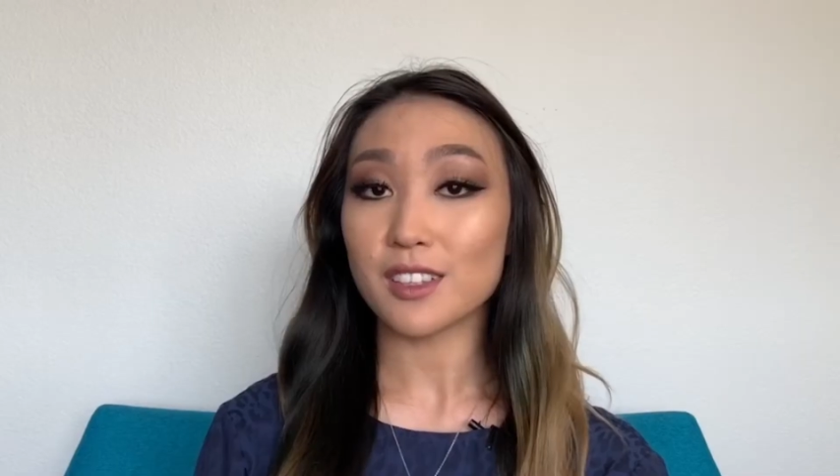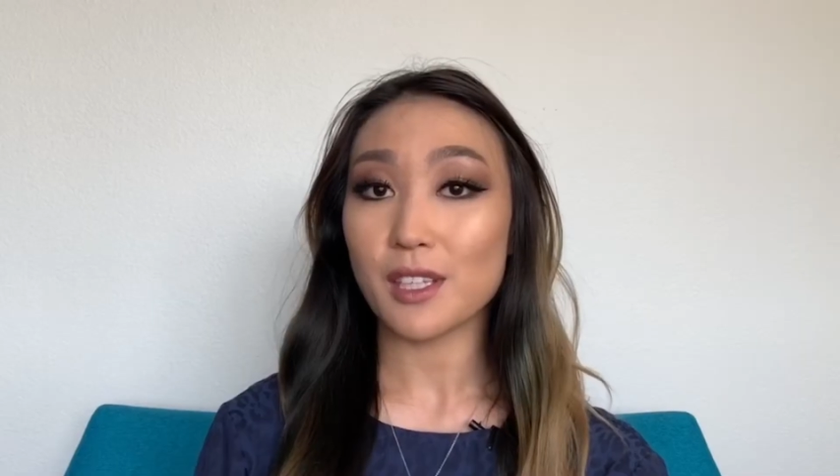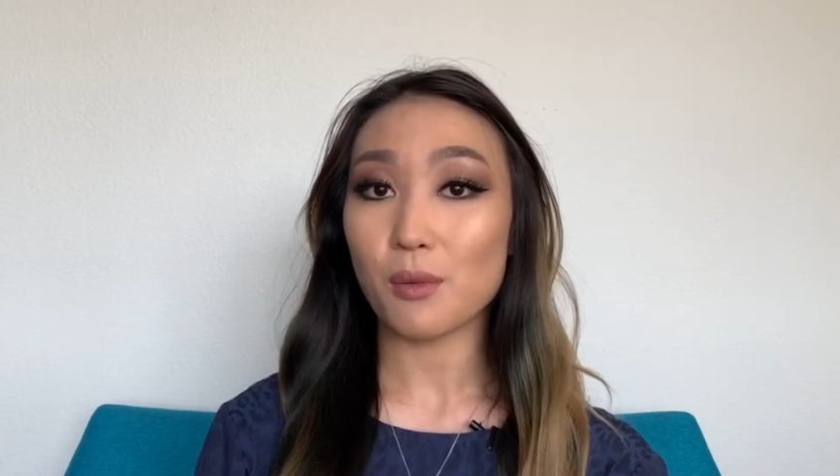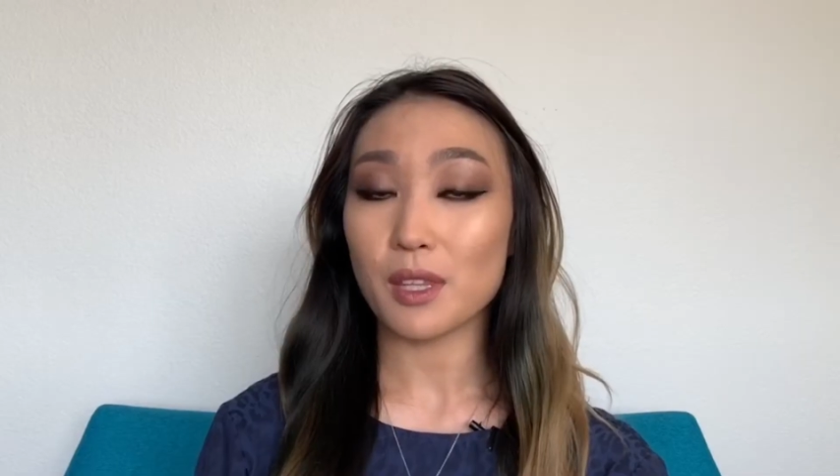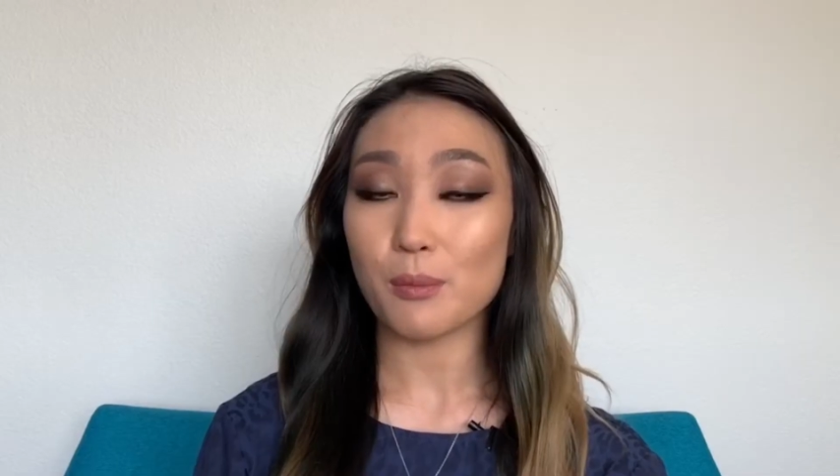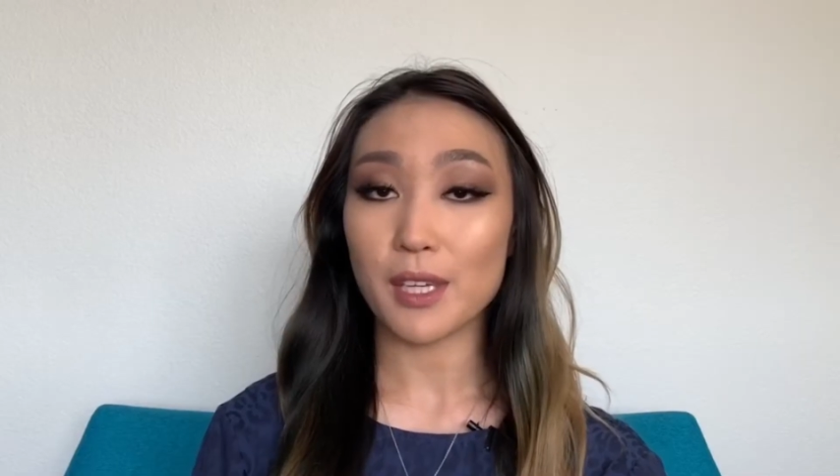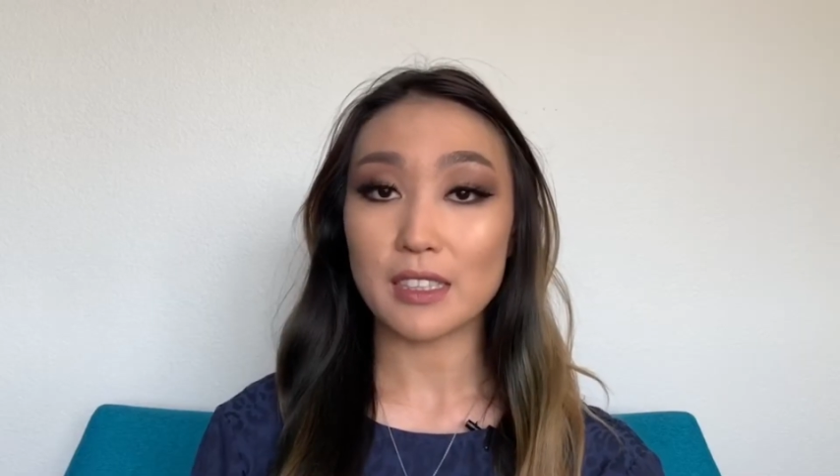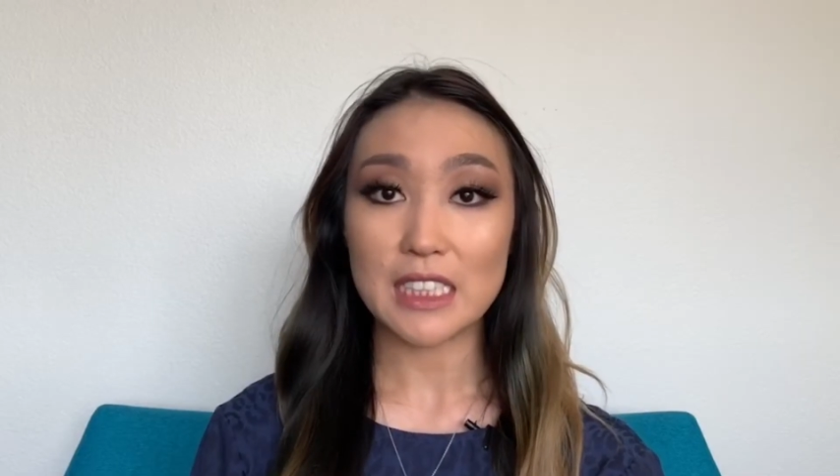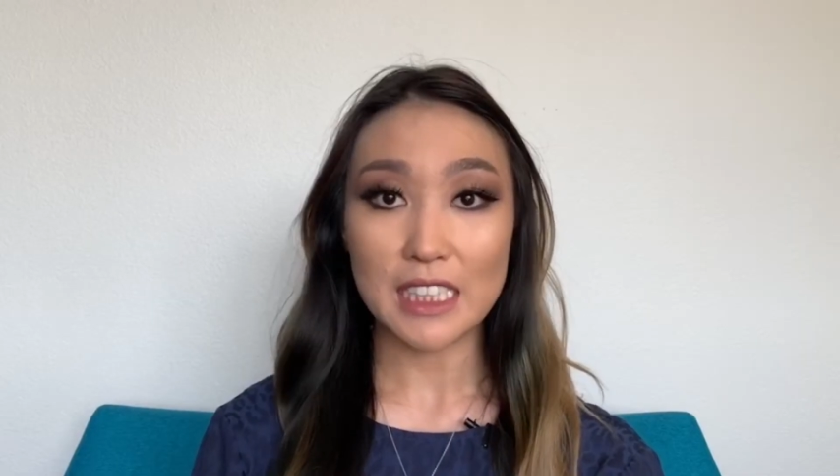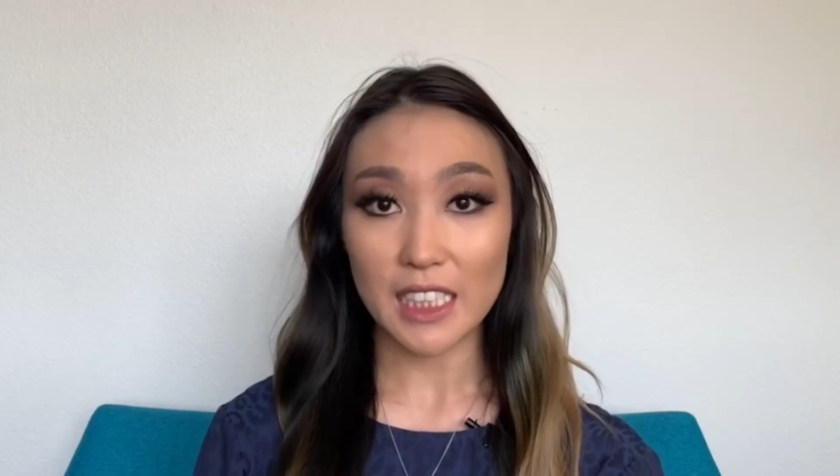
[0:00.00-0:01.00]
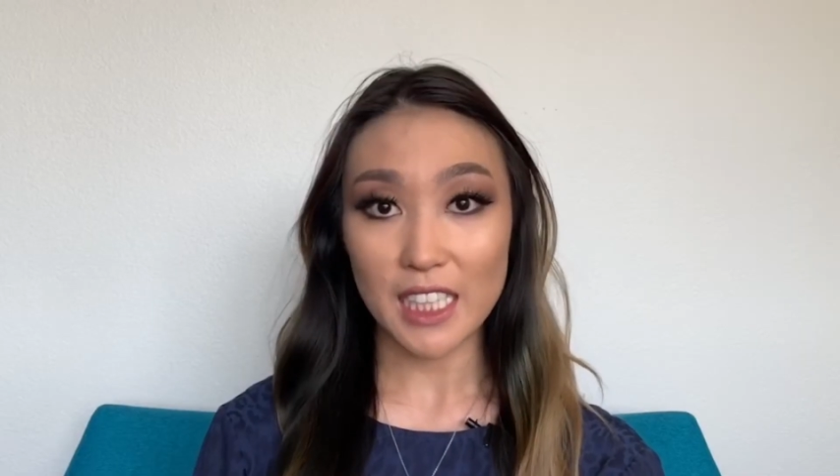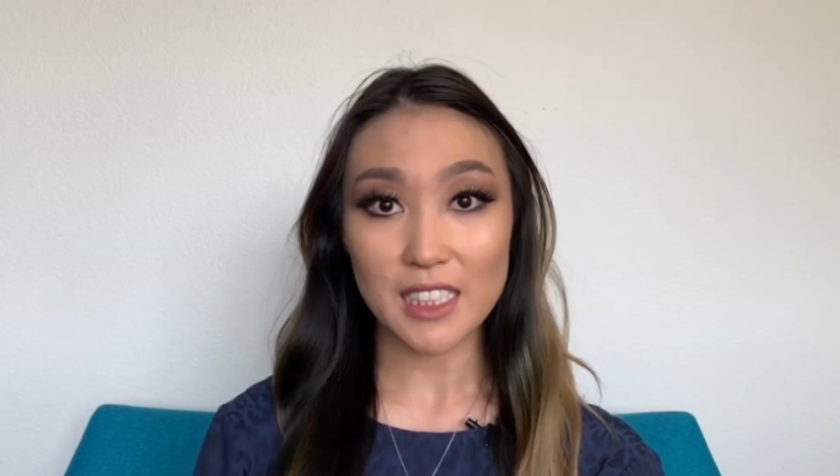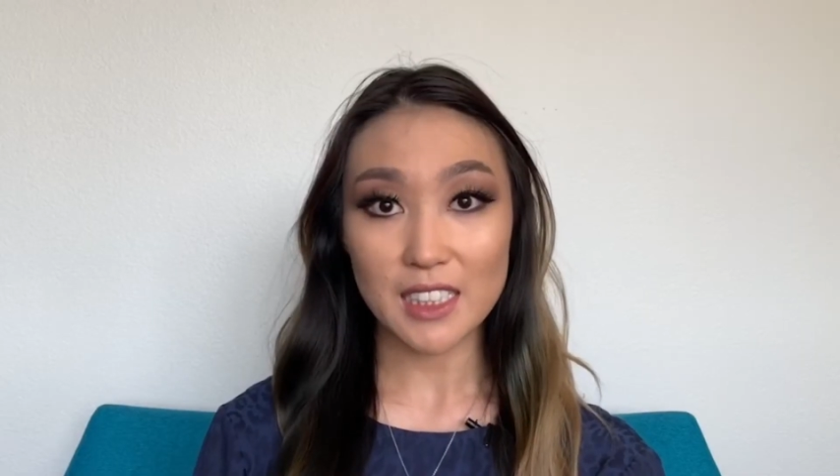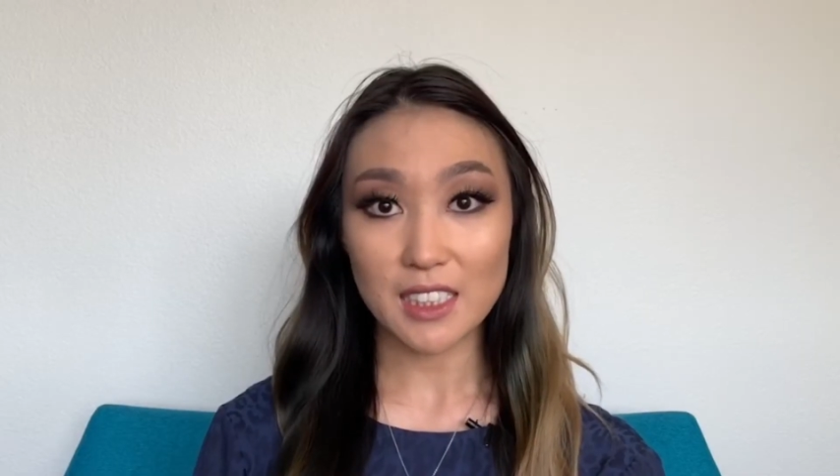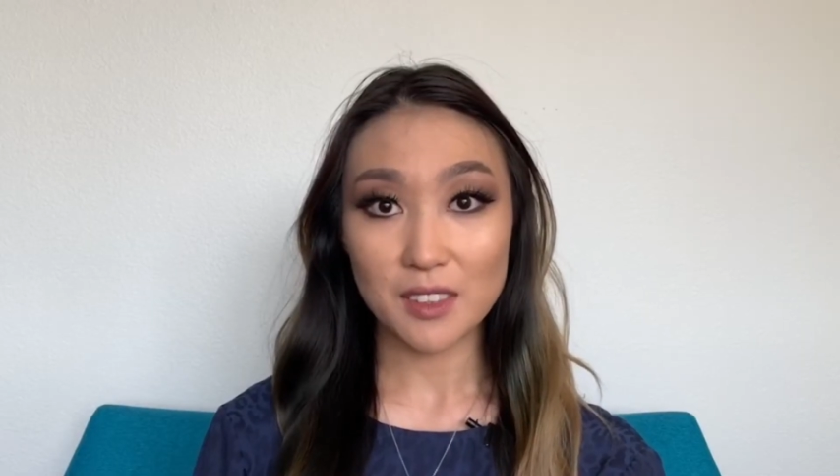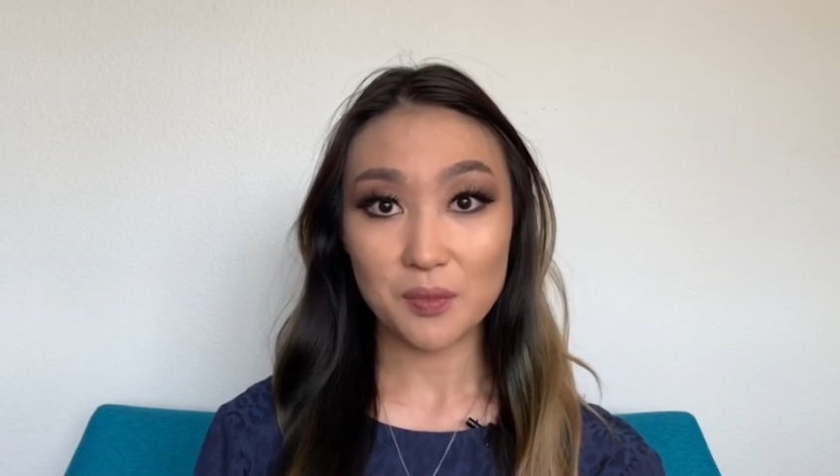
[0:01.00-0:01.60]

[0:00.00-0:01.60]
see what the big deal is."